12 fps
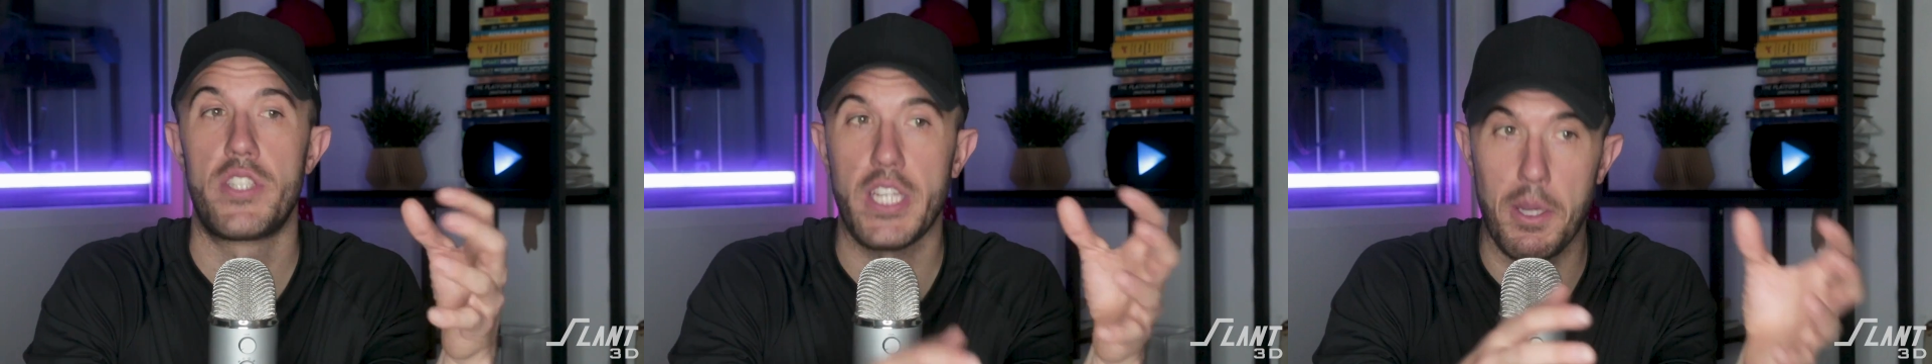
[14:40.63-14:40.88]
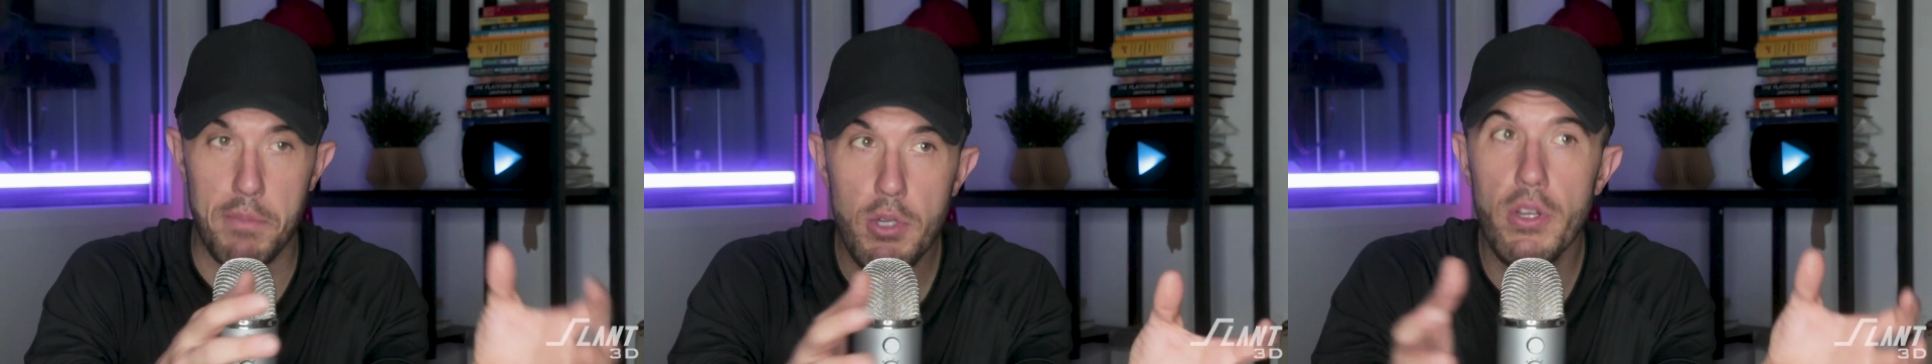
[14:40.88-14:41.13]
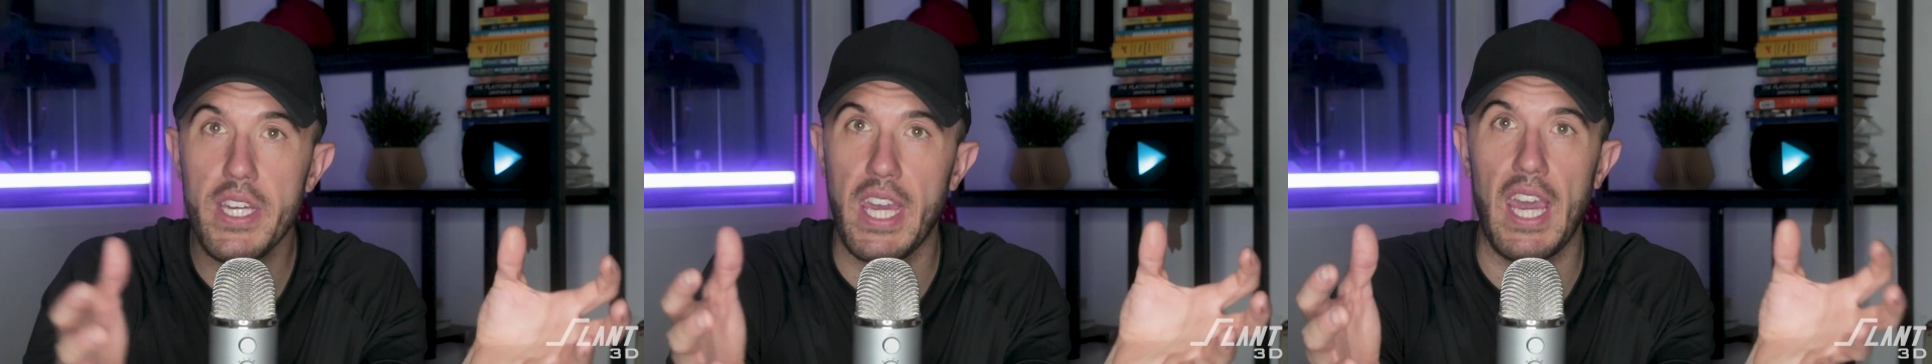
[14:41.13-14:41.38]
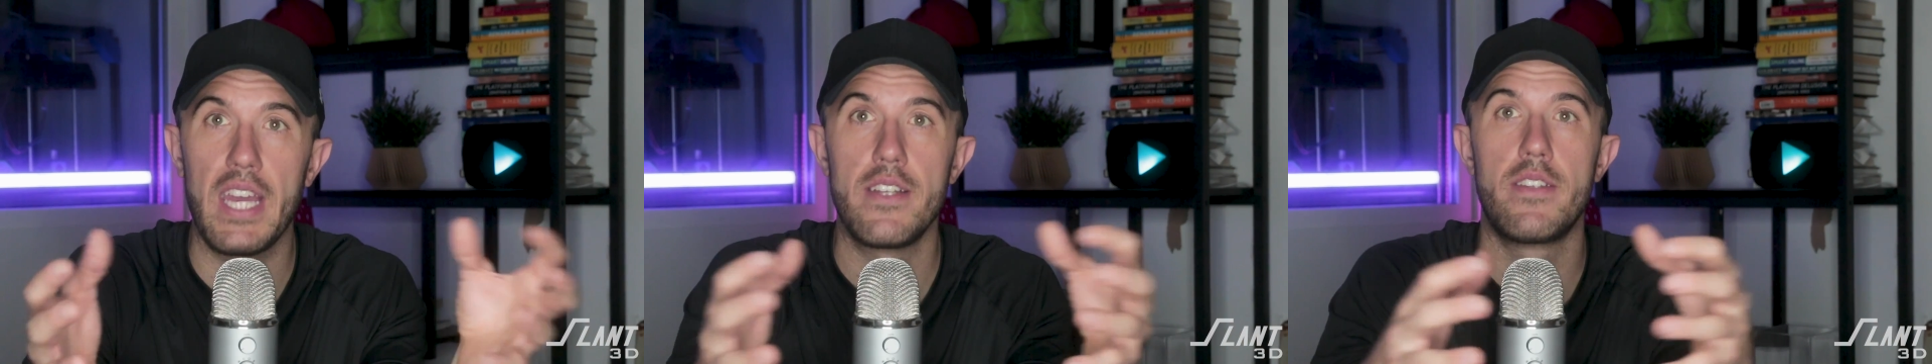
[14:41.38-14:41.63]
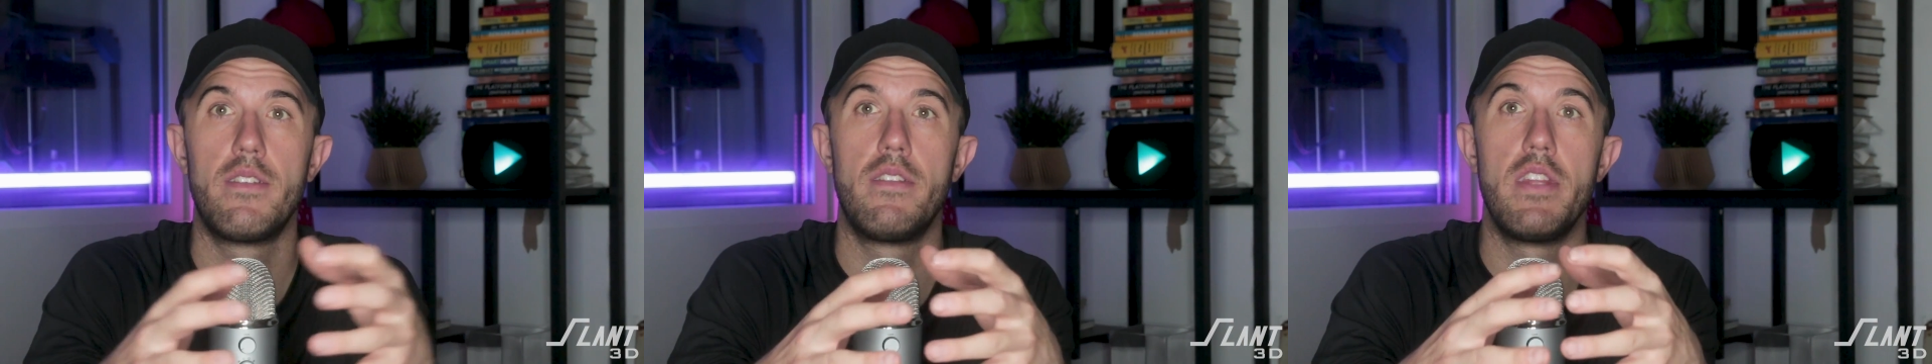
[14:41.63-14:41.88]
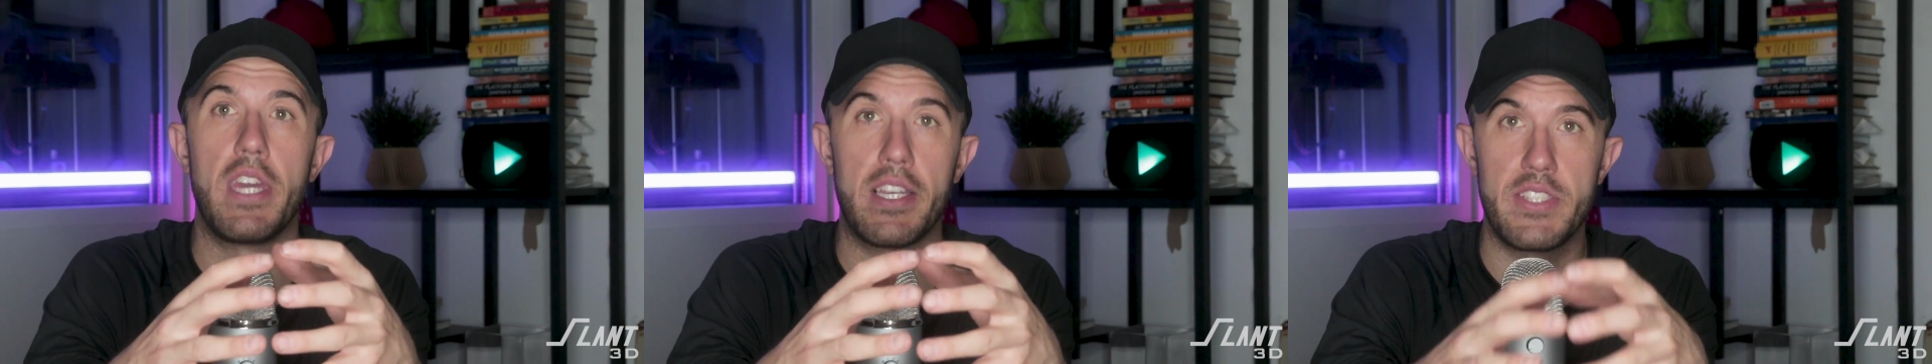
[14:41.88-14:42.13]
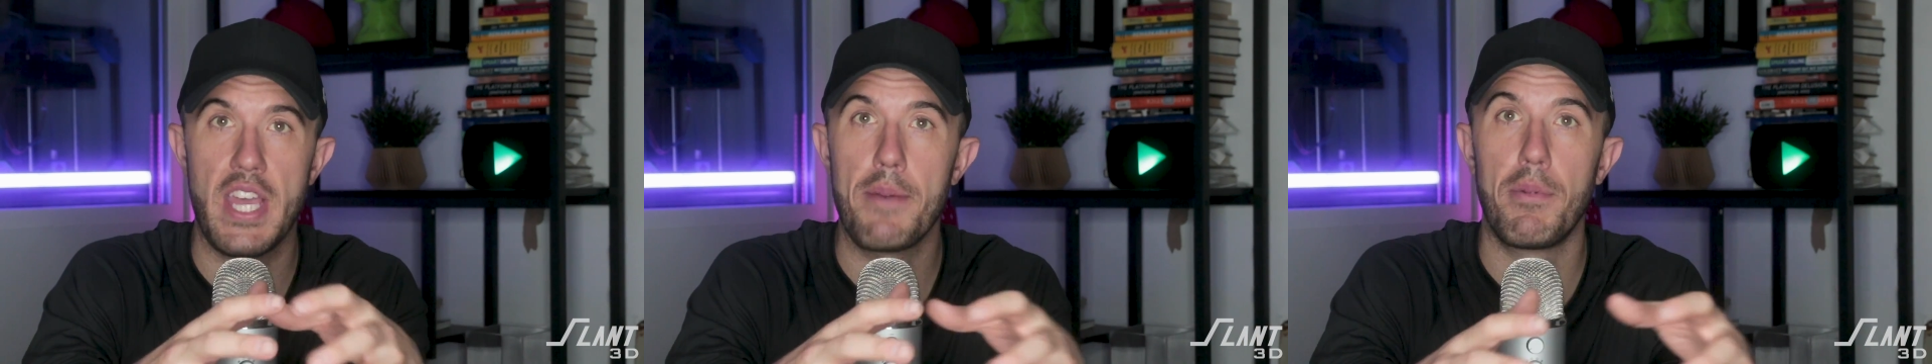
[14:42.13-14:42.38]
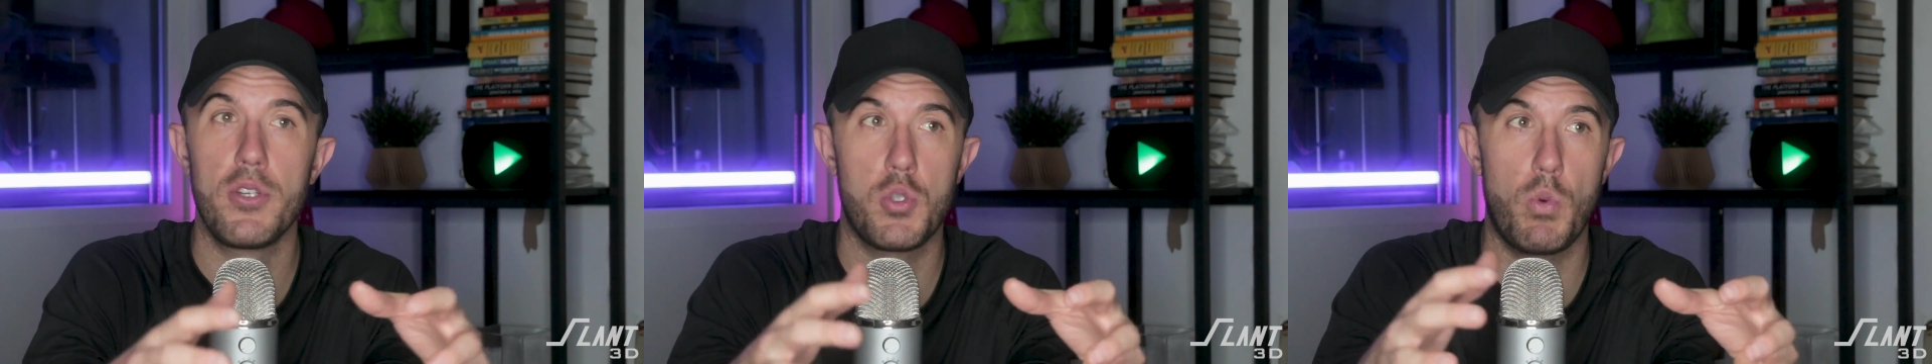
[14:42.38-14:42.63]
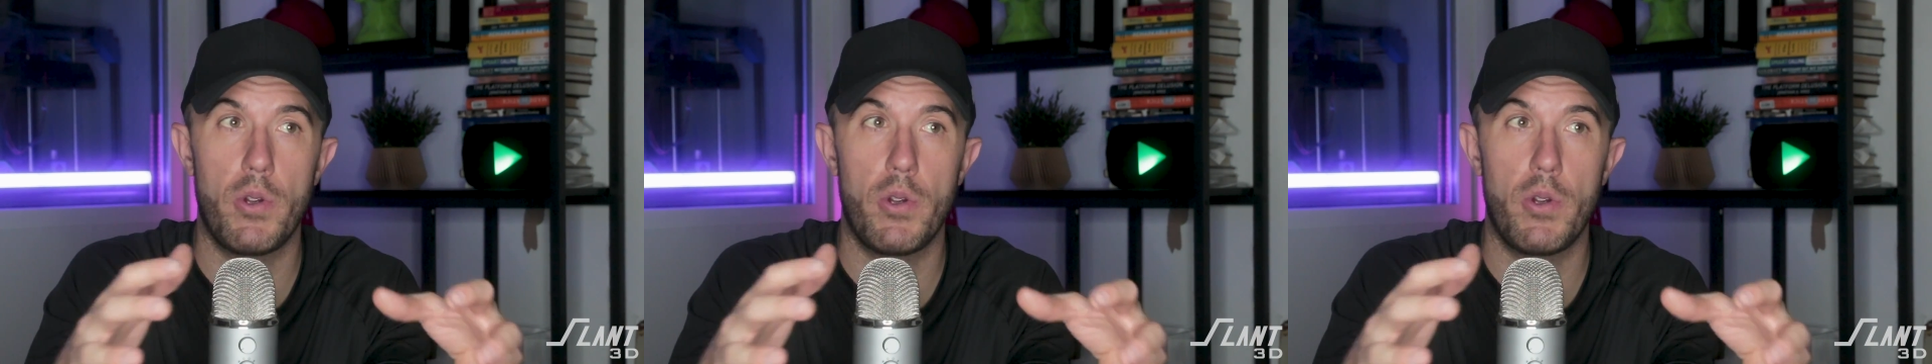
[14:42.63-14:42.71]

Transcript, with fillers: is to communicate the examples